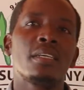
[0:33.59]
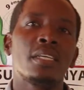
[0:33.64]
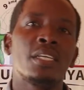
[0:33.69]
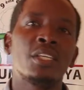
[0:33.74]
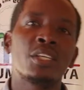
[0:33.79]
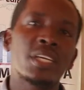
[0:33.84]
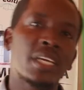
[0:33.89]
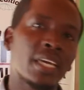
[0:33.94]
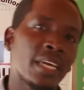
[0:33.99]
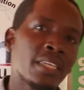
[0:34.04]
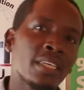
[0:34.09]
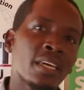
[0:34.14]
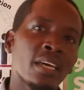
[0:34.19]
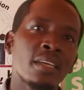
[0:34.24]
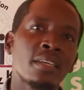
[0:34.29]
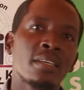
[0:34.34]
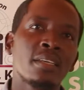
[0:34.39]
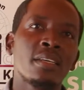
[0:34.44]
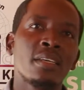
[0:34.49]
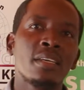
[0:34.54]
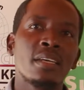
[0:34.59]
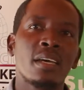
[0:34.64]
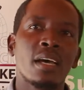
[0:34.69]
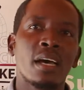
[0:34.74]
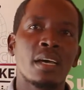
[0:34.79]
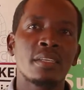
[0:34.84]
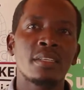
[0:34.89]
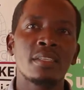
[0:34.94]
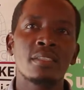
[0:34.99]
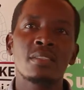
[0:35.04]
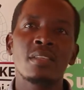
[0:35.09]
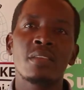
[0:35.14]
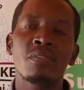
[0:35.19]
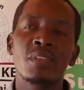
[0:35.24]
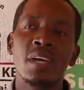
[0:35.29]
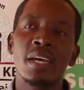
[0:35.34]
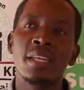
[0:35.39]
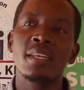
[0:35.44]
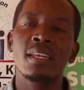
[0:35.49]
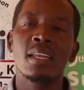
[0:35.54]
in Kenya and is the
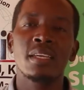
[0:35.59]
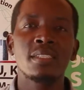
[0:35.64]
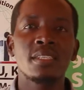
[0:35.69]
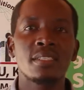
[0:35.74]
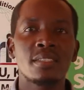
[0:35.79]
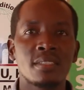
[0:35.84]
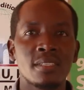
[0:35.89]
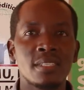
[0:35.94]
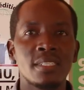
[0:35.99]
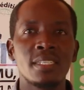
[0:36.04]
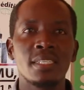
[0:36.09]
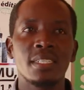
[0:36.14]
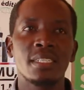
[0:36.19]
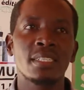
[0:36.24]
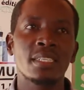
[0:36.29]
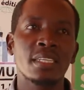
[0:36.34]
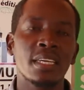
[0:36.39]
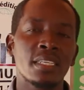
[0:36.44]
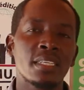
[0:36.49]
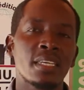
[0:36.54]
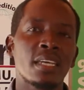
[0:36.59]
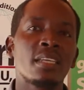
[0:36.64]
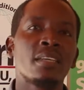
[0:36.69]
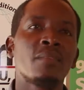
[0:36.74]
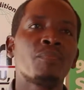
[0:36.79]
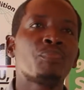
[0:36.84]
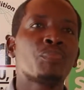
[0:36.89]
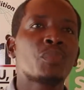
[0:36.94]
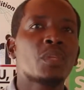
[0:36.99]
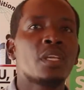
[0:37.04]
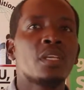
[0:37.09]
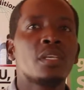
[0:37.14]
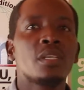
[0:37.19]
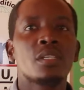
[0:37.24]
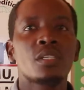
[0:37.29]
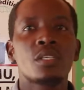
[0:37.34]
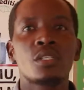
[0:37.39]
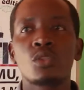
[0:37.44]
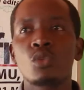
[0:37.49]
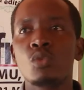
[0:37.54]
third largest city in Kenya.
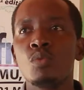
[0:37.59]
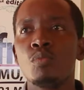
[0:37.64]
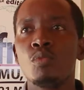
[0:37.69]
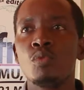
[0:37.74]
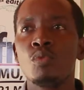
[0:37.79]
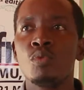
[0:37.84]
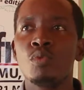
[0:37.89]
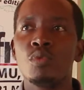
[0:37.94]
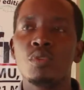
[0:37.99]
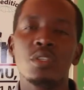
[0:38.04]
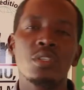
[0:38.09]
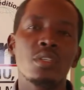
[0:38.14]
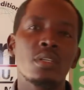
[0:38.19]
Kisumu